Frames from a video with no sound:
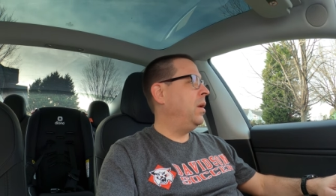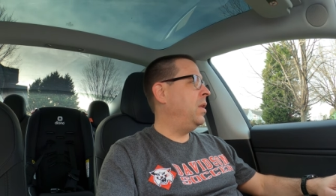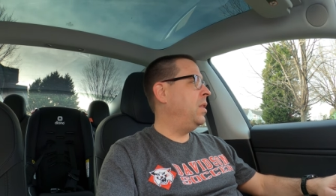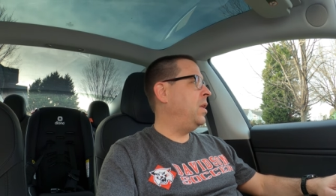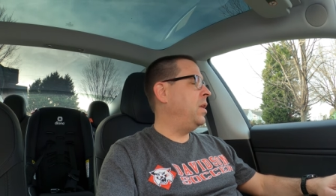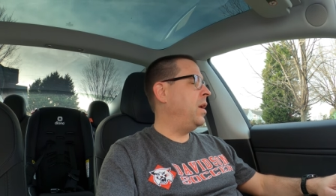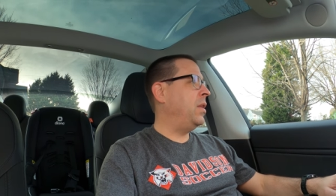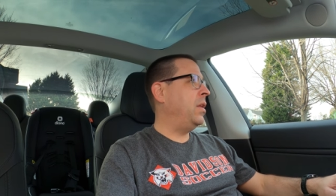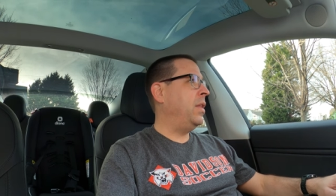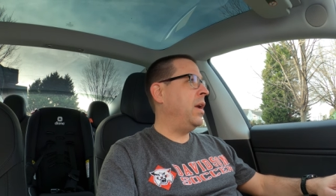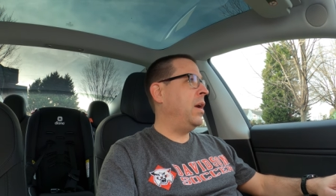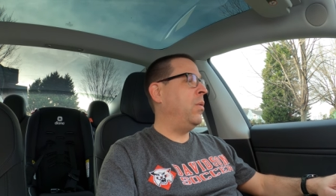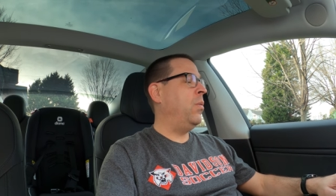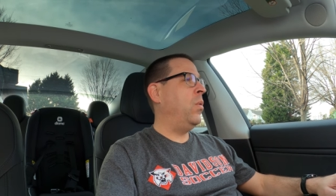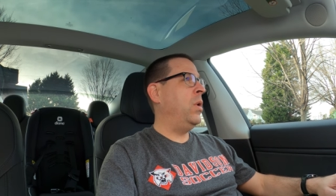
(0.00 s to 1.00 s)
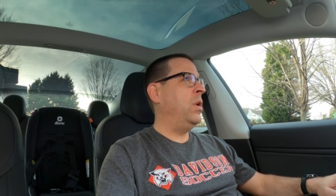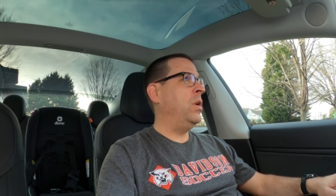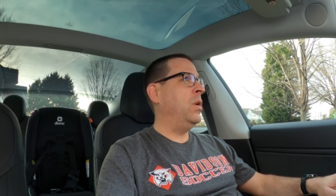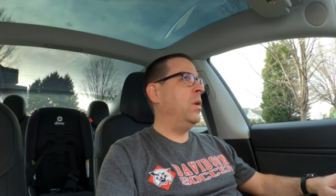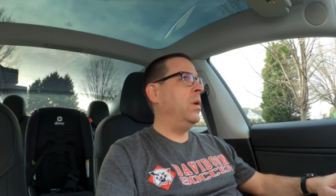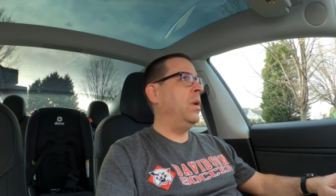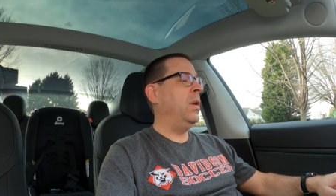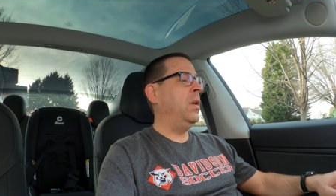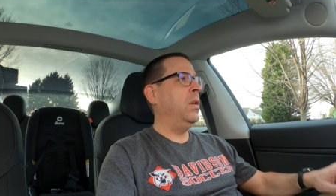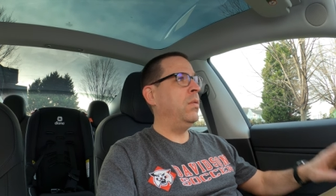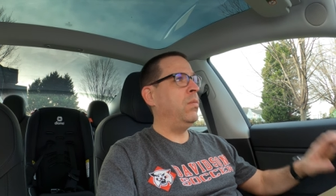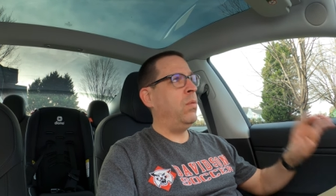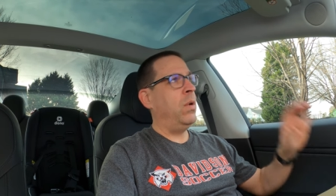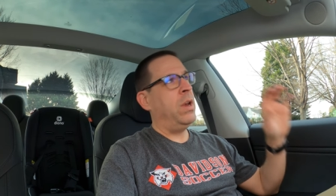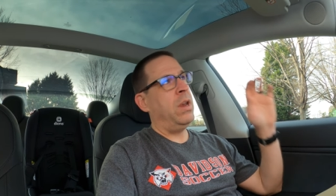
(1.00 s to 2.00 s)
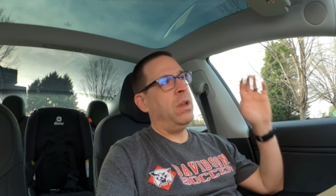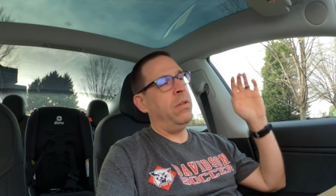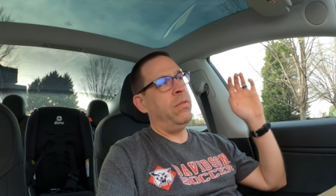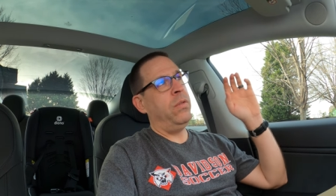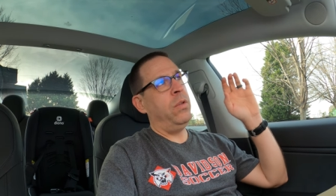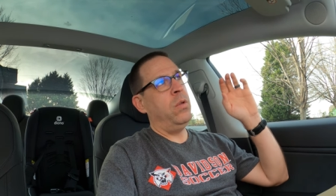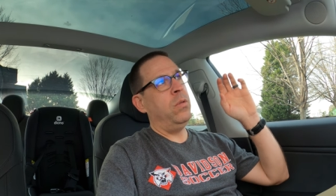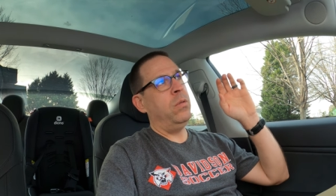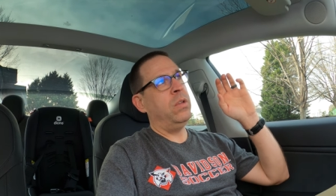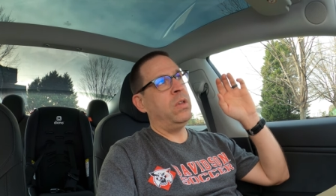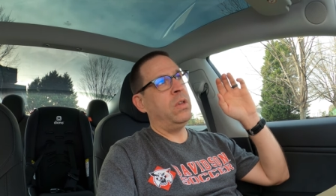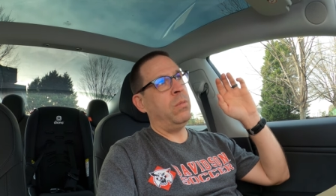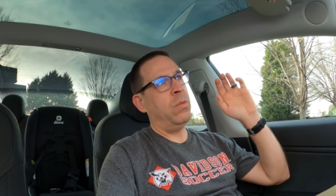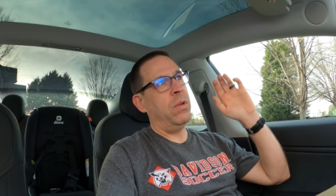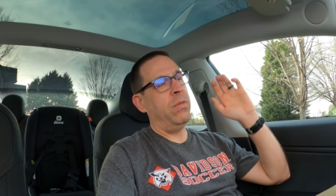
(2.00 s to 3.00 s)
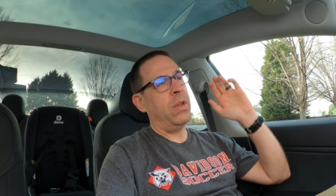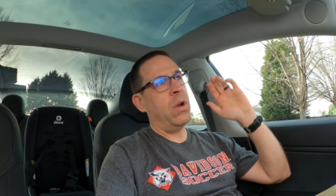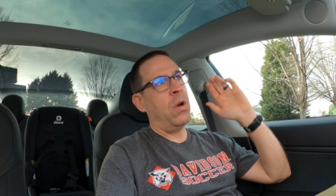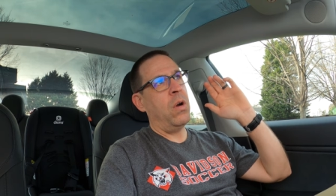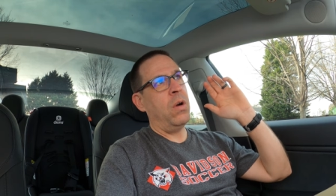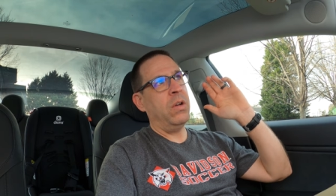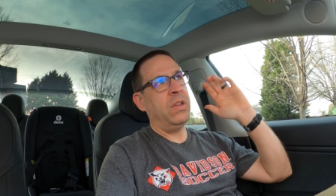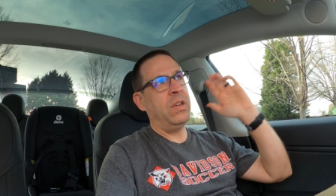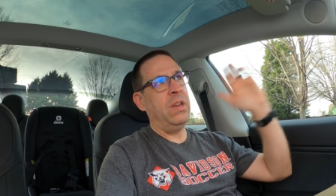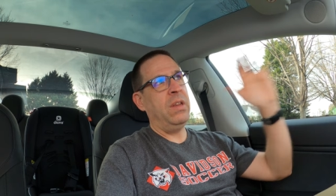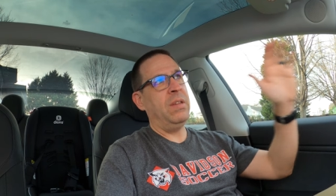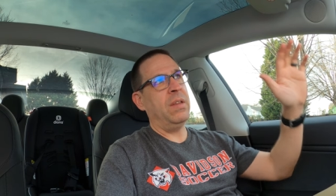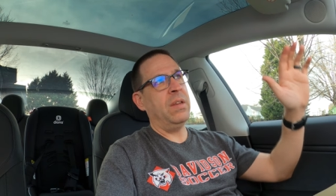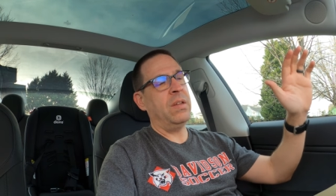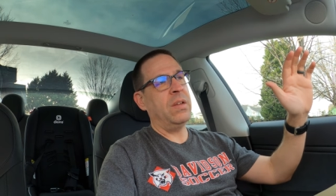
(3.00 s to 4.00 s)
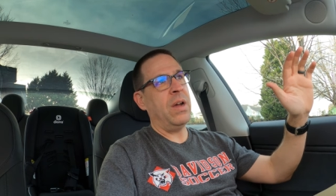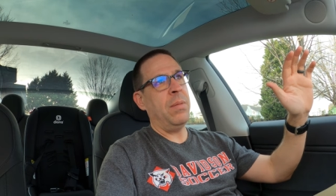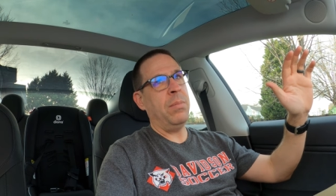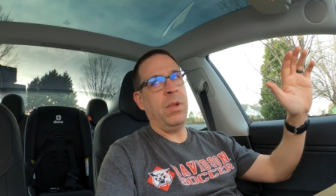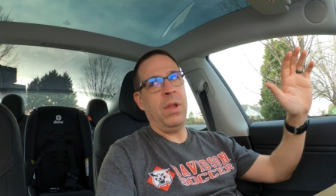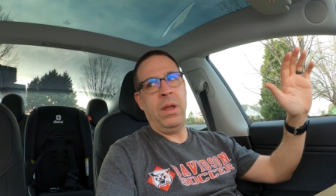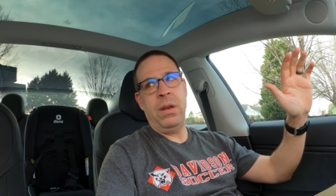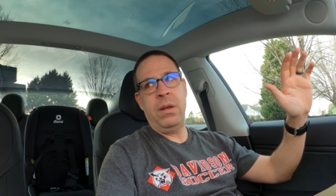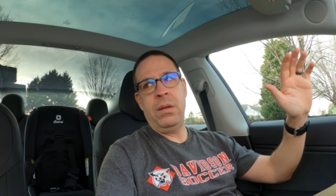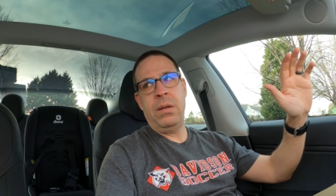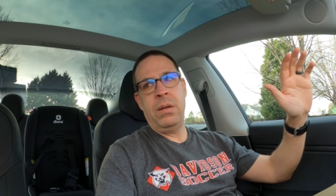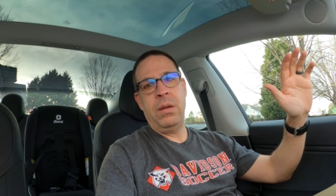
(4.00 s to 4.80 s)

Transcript: And then the other thing I wonder is what if you what if the car sees the stoplight,